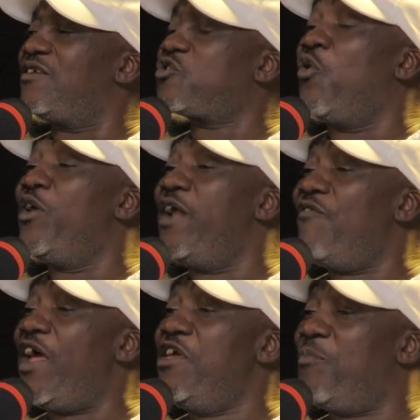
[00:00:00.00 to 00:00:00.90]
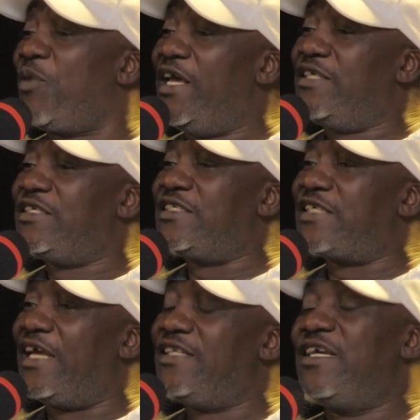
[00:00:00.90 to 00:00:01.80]
So wherever he plays
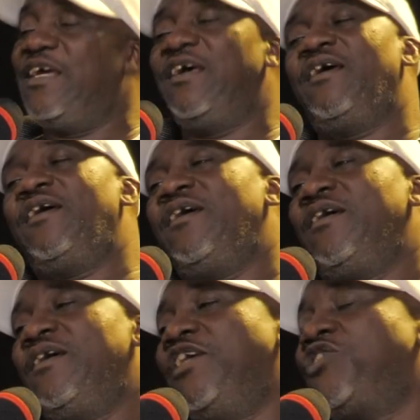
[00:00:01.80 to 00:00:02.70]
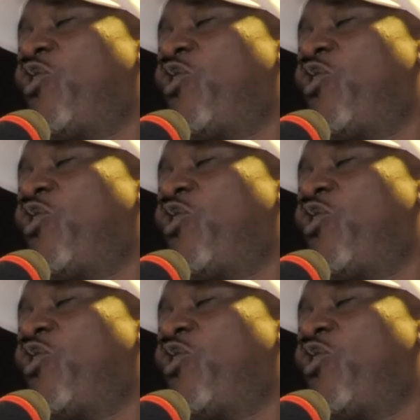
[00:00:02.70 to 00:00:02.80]
inside, he